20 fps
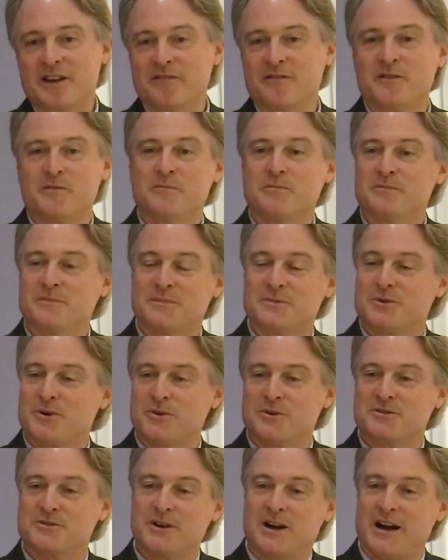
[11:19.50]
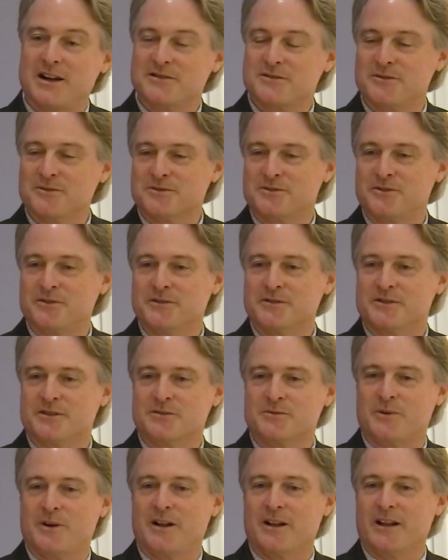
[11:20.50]
given talks to high school students
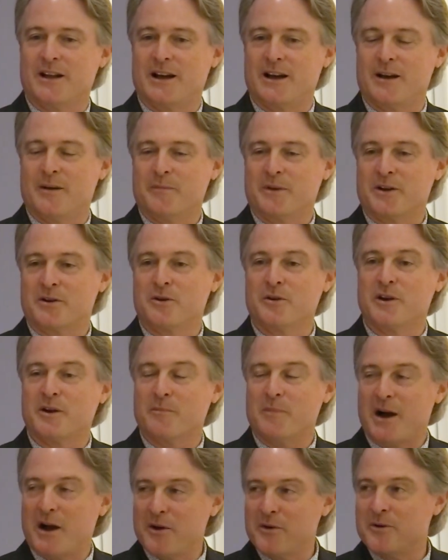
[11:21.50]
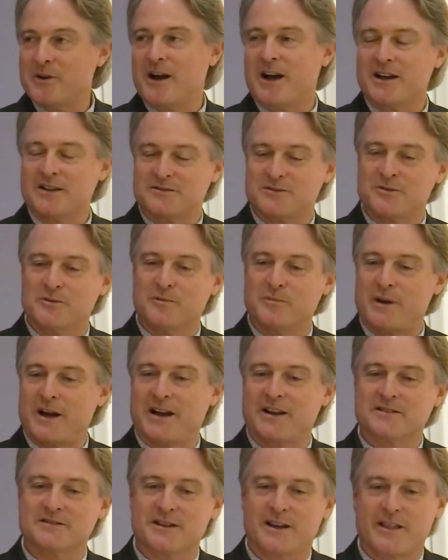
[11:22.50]
as well, including my own high school
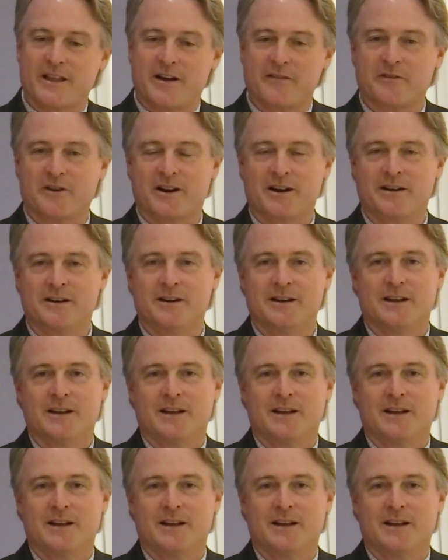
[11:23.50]
back in South Africa.